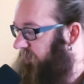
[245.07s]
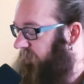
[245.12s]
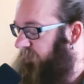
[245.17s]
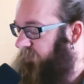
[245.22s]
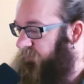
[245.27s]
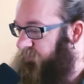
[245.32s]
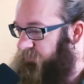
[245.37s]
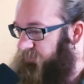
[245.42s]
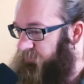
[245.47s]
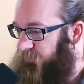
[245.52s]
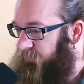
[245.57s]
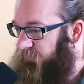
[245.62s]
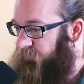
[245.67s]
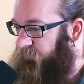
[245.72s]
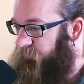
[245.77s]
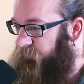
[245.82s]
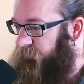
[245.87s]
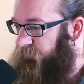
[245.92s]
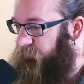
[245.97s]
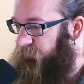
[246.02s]
As you were
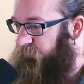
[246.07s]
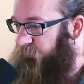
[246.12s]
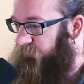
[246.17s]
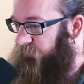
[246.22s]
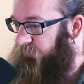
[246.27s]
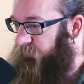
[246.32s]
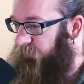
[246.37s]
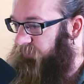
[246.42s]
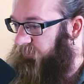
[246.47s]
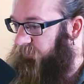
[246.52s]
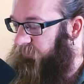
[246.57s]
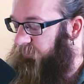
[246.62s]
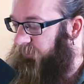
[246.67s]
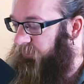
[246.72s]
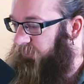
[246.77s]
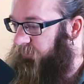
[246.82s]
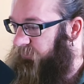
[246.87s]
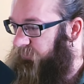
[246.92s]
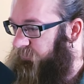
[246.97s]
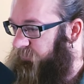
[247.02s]
following
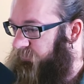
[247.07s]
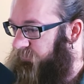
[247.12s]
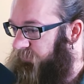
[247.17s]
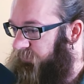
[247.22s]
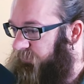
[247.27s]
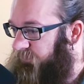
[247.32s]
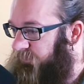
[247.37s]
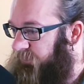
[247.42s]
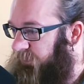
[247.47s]
your trade